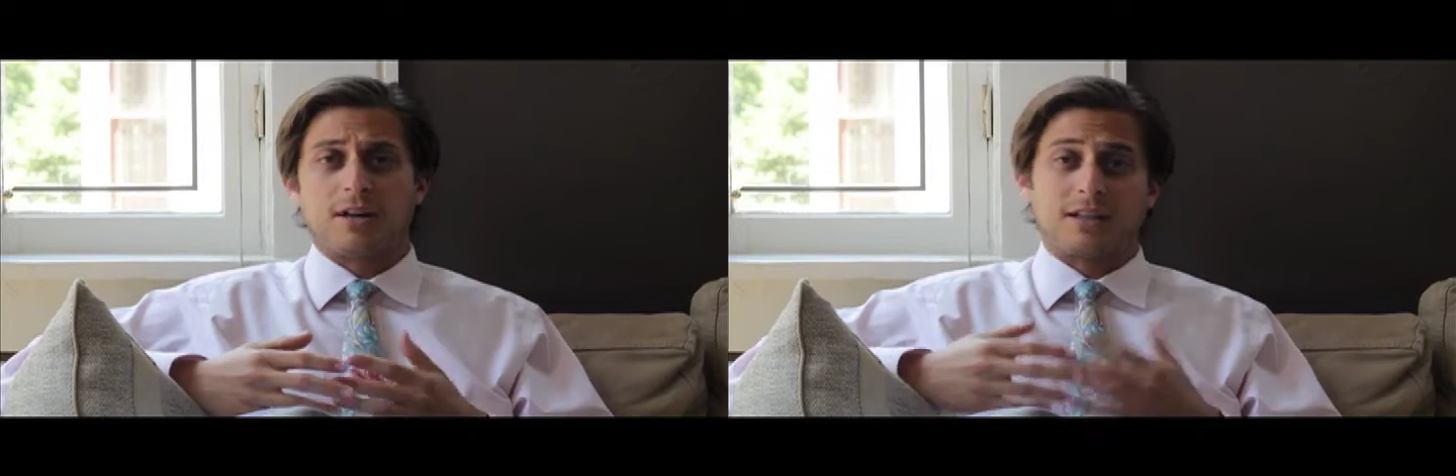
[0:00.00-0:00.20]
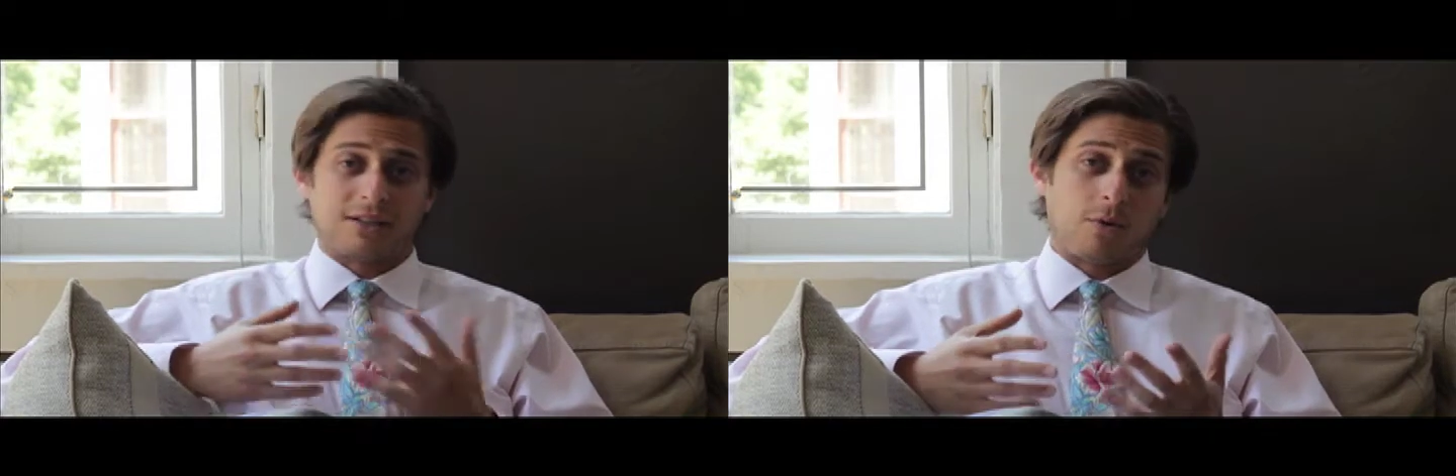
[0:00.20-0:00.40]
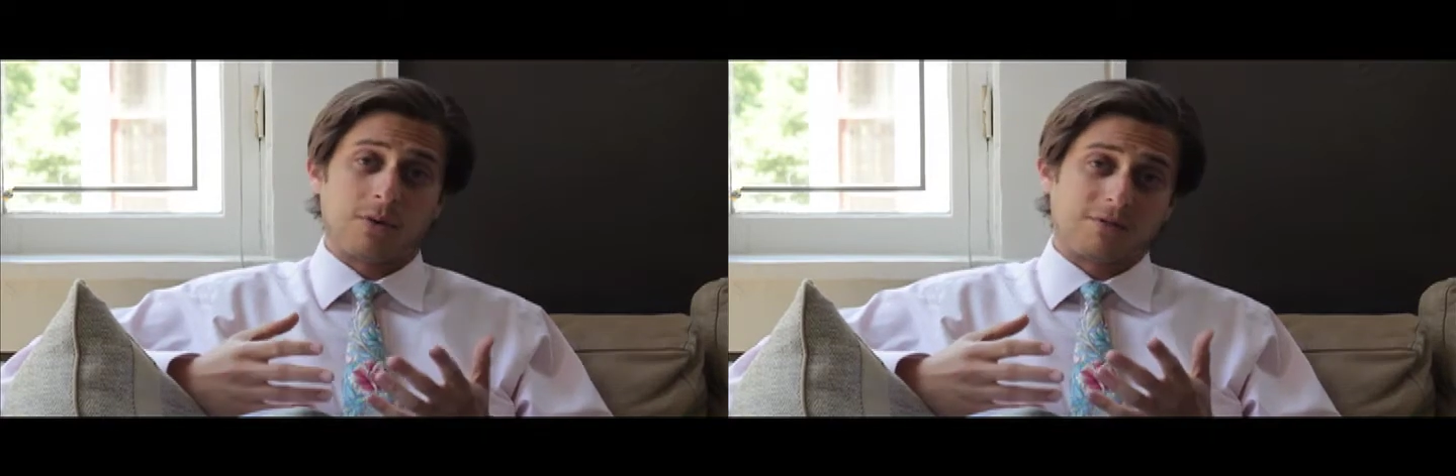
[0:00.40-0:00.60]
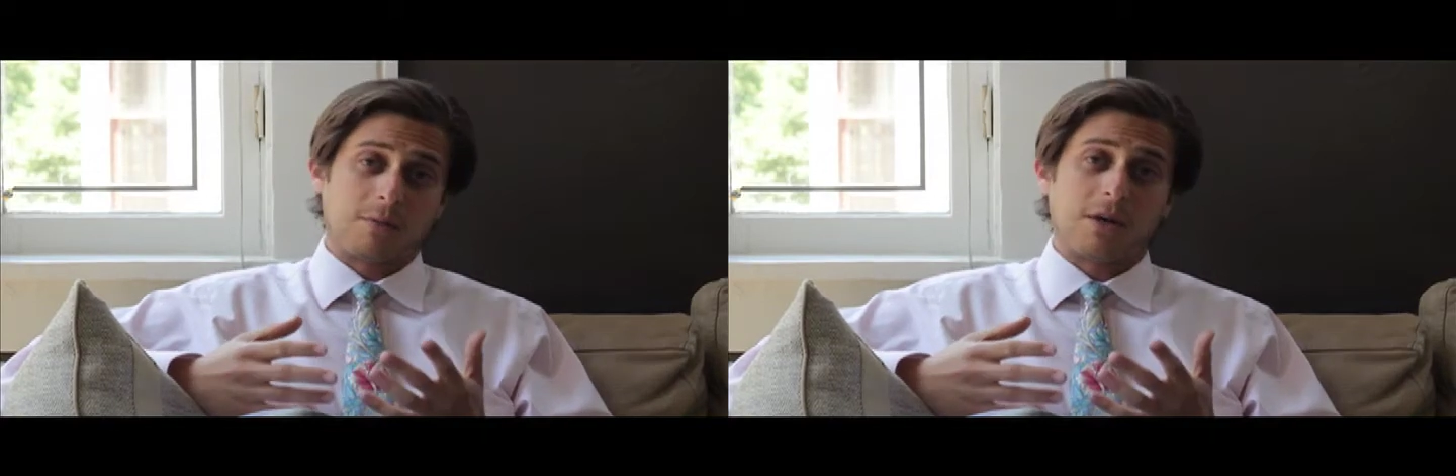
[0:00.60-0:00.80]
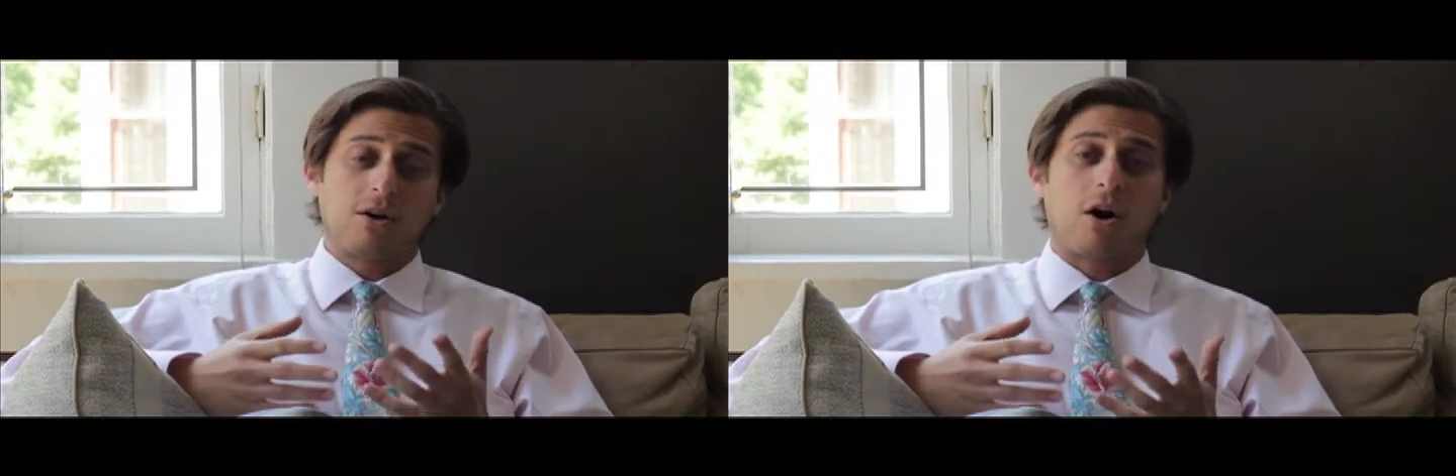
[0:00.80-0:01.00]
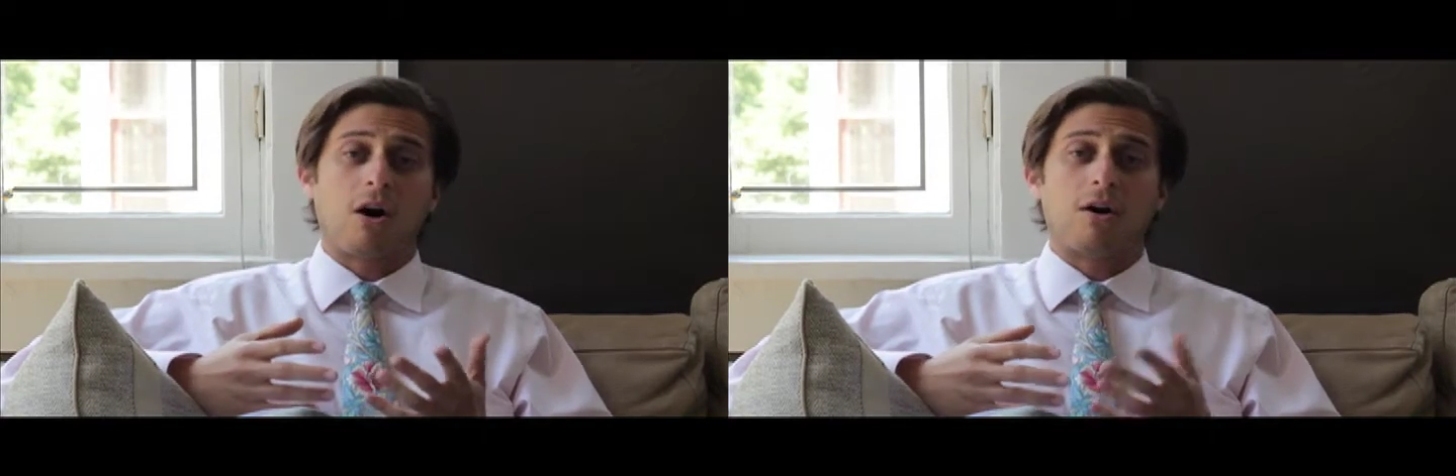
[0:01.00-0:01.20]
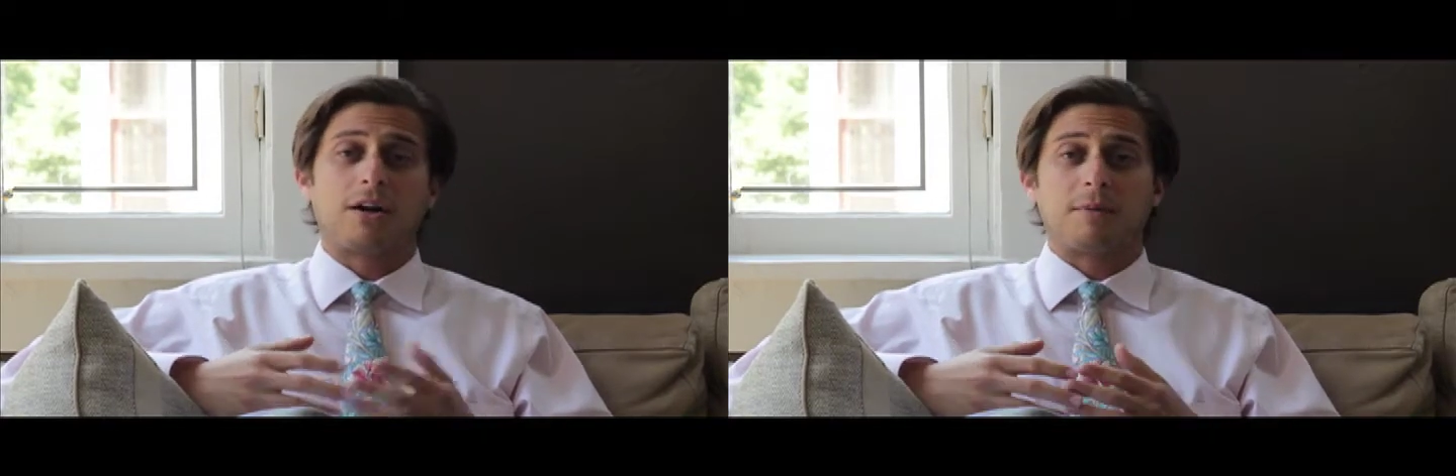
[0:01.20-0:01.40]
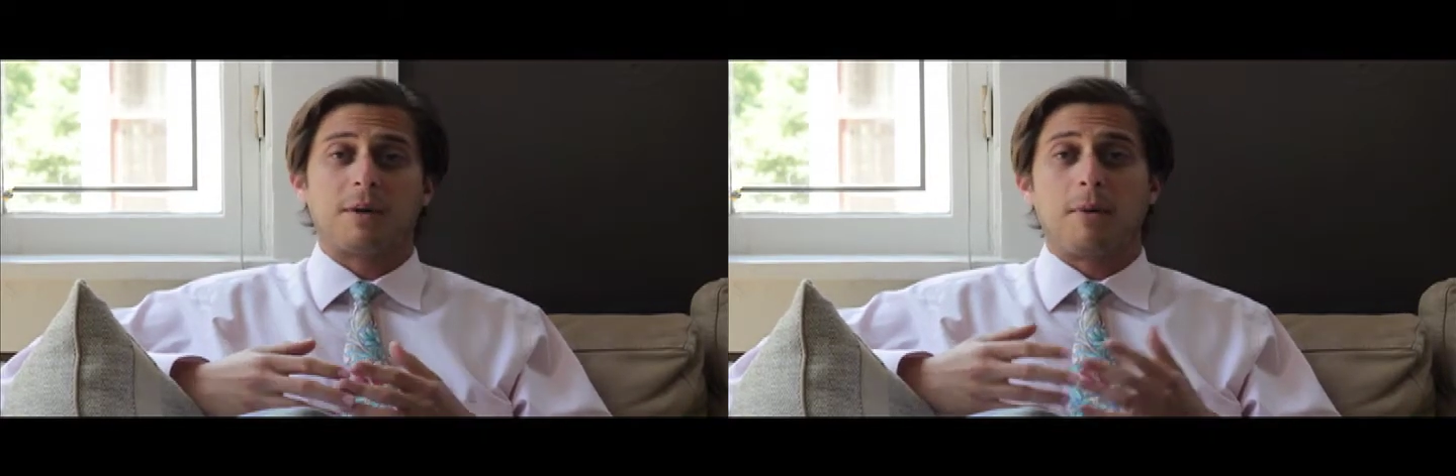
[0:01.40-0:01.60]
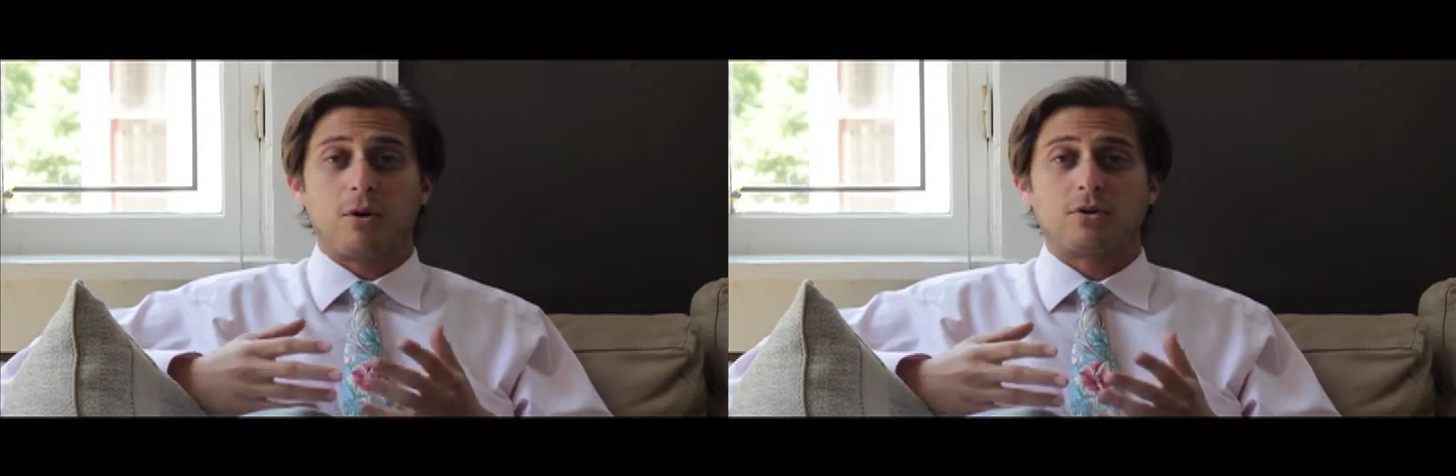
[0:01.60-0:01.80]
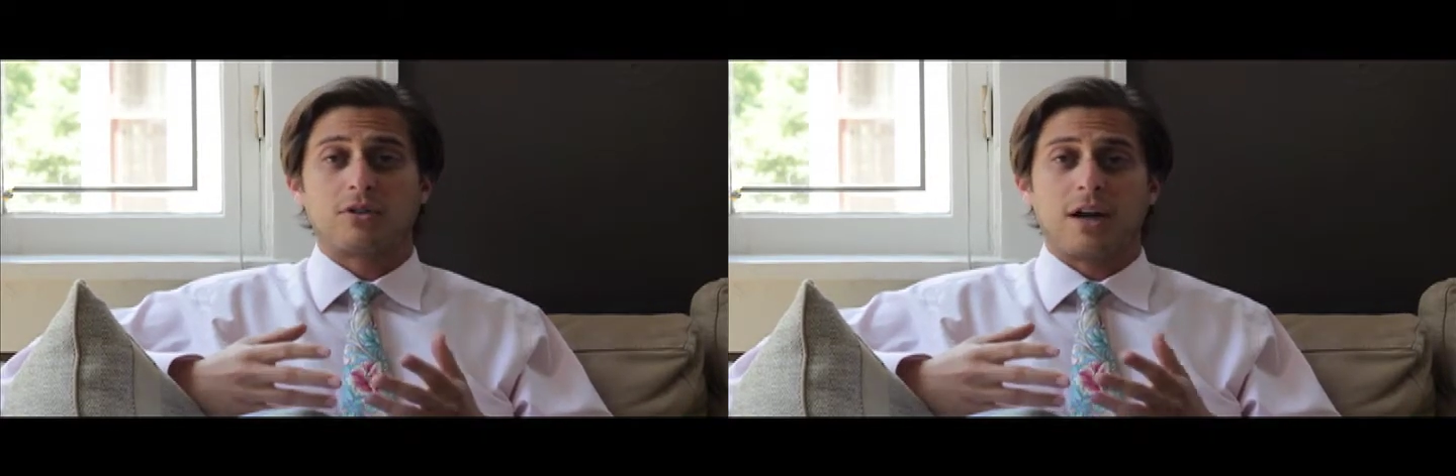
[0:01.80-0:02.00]
It doesn't always have to be a car, it could be a
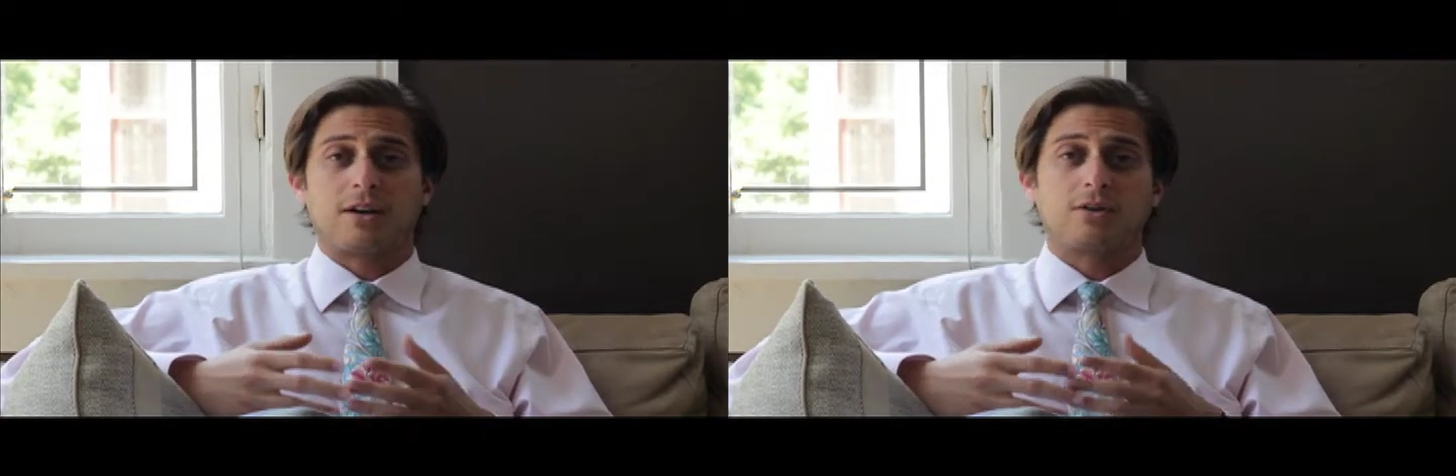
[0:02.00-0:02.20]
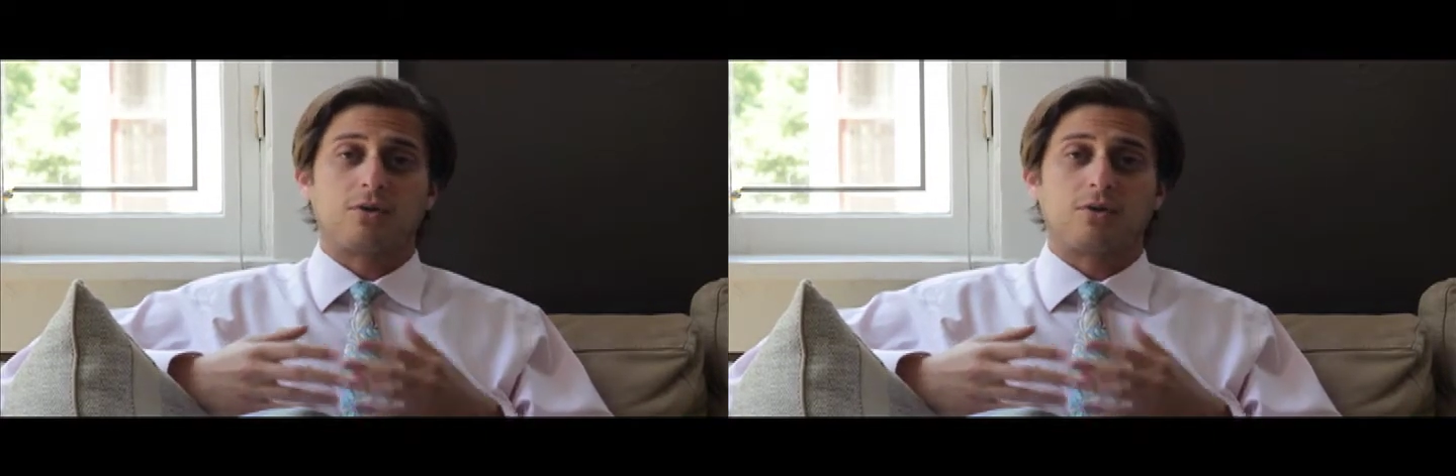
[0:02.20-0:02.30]
motorcycle